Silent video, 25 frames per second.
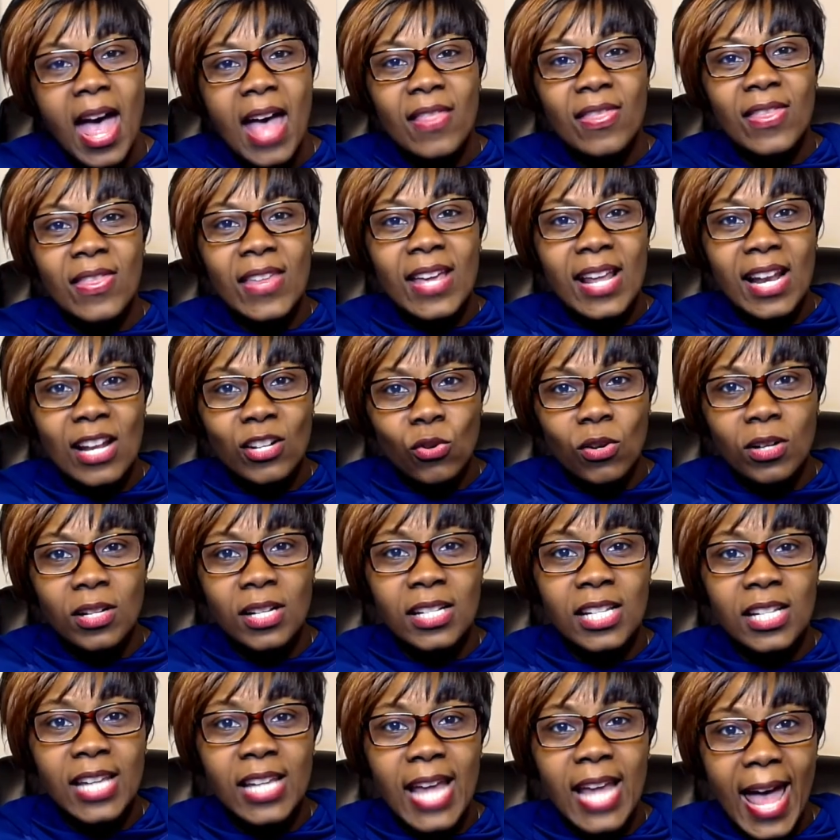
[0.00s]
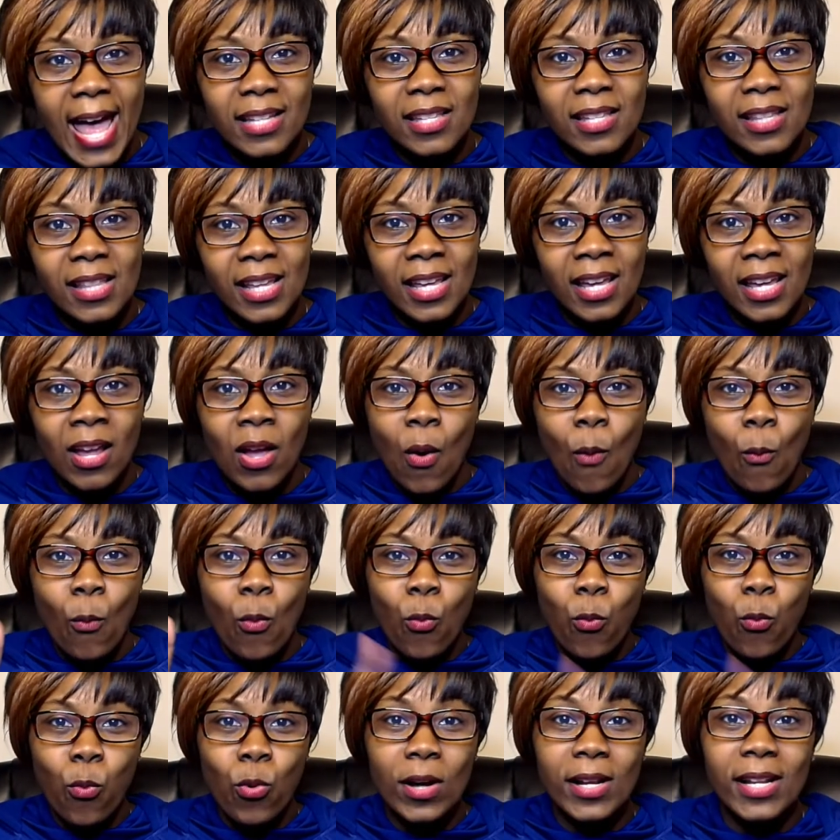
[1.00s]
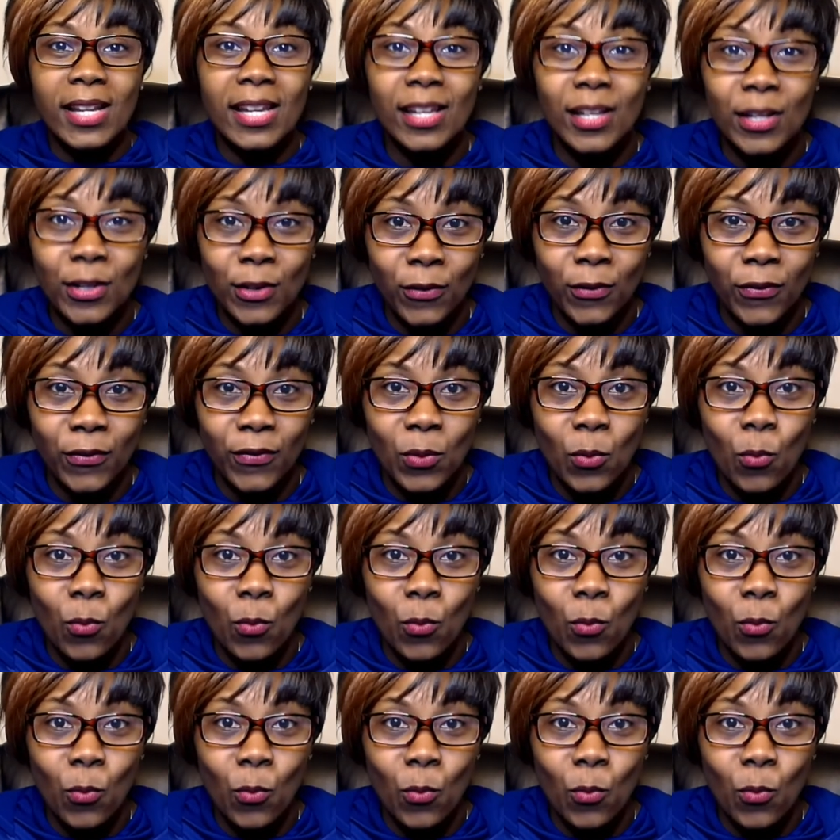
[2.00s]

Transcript: Then I start to ask the well, what if